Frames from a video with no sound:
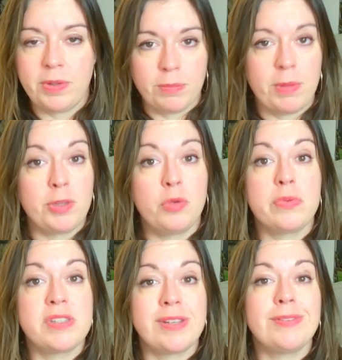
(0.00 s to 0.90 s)
Maybe you
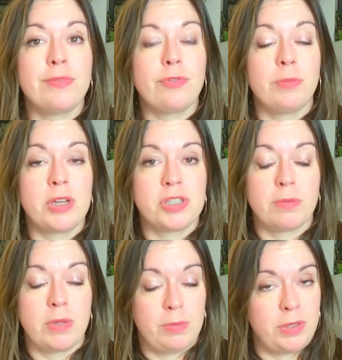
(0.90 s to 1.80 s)
received
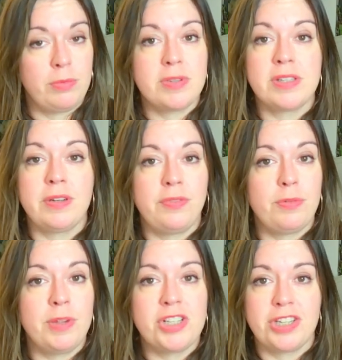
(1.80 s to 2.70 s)
information. Maybe you received
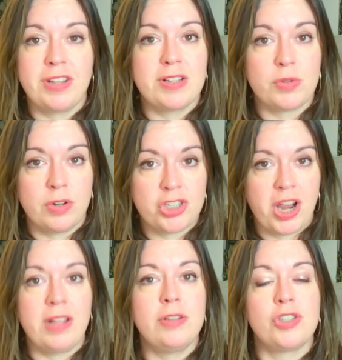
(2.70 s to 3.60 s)
information that sort of
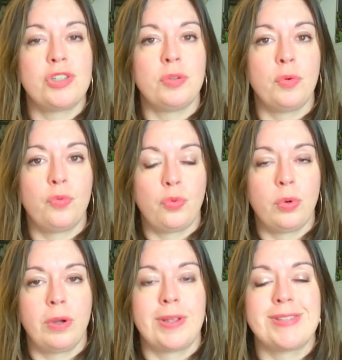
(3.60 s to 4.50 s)
challenged you,
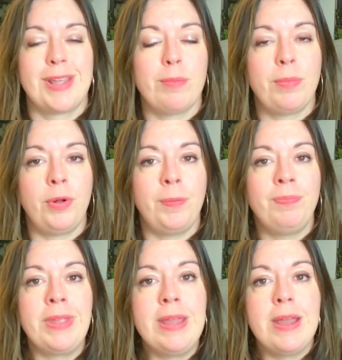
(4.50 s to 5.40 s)
for example.